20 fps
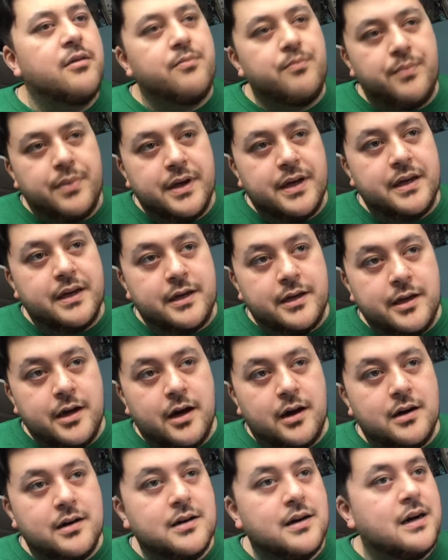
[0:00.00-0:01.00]
Being
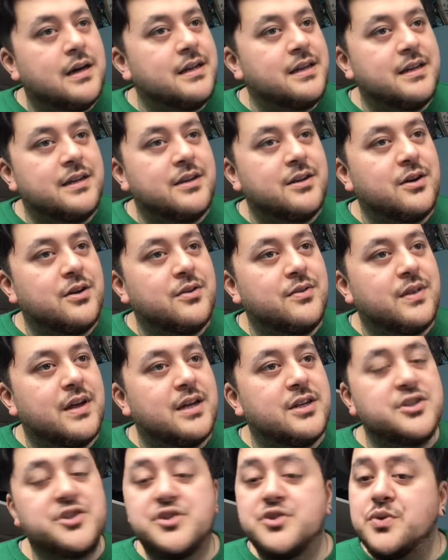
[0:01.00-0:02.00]
young, I didn't know
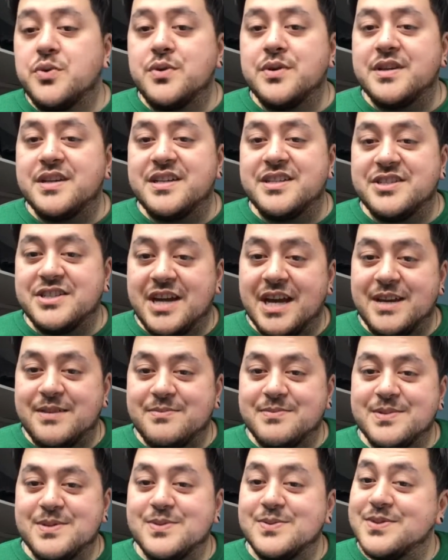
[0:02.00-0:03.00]
that shortening
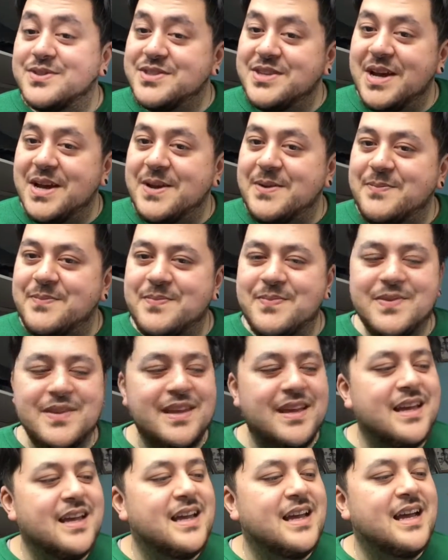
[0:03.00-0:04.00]
James was J,
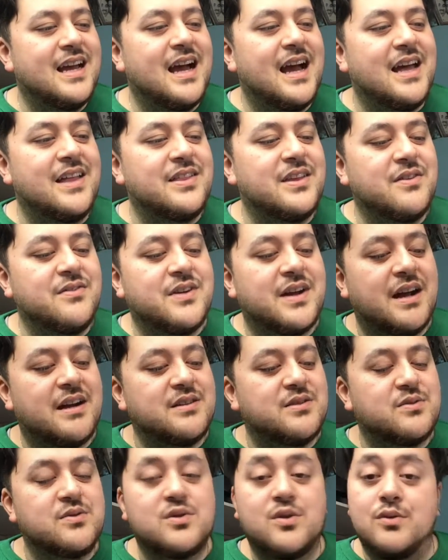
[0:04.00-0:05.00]
and the other
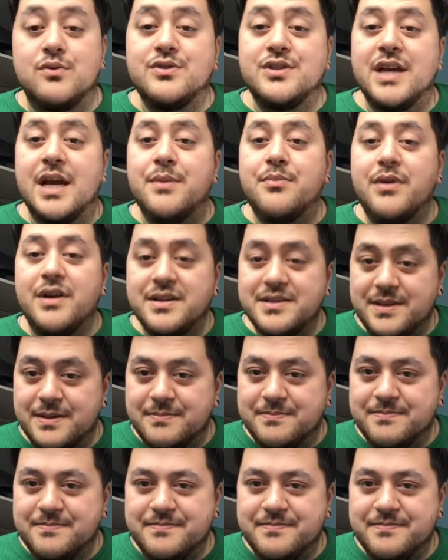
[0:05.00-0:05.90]
character was called J Predator.